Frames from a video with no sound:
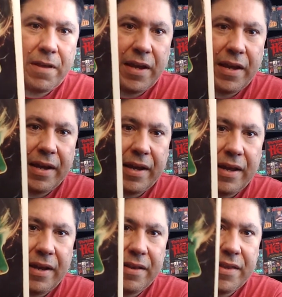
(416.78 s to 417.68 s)

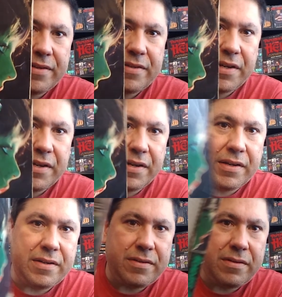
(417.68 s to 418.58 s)
And this
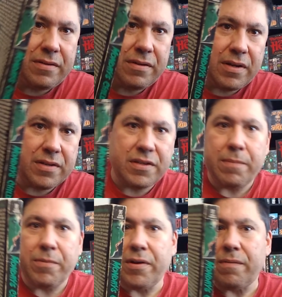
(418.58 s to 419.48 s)
is a
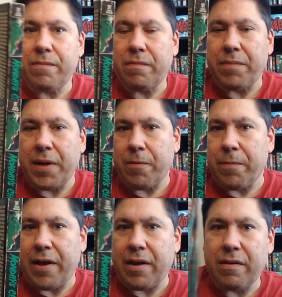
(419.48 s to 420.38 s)
zebra
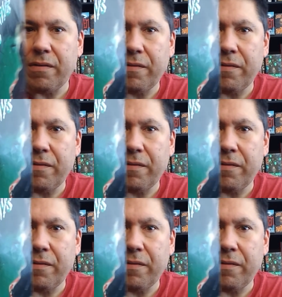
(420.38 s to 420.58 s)
paperback.